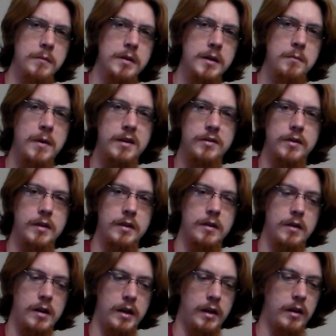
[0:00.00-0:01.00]
in the
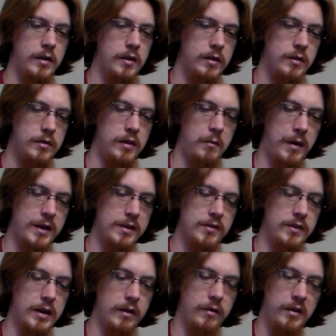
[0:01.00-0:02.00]
method, like the
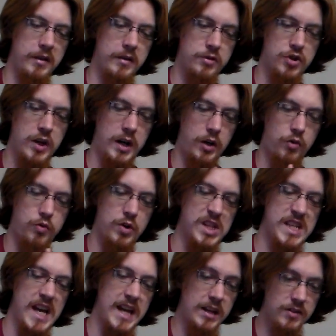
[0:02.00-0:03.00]
mindset of like trying to
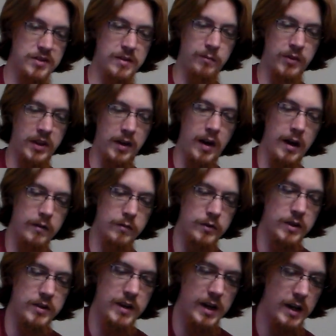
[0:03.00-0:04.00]
create something
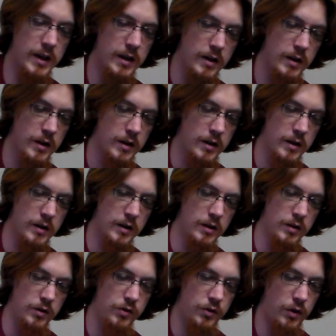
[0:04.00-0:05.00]
every day.
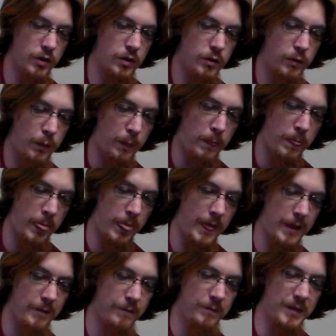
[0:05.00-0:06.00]
So
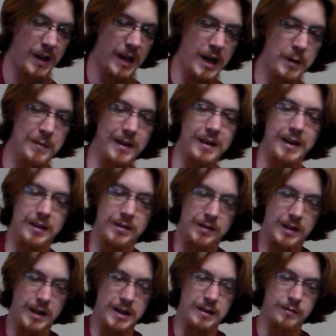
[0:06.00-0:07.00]
I mean, that's
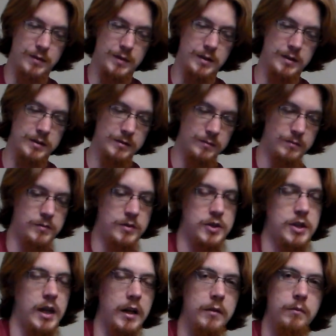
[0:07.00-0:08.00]
kind of a
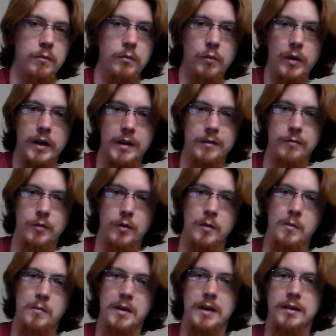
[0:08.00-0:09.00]
cheat way
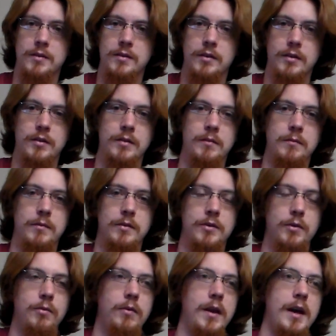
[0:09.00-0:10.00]
for me to
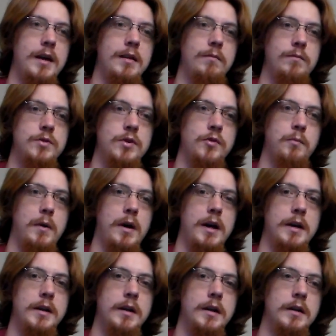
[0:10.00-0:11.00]
do that, just
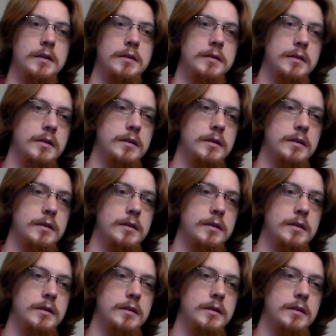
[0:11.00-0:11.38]
by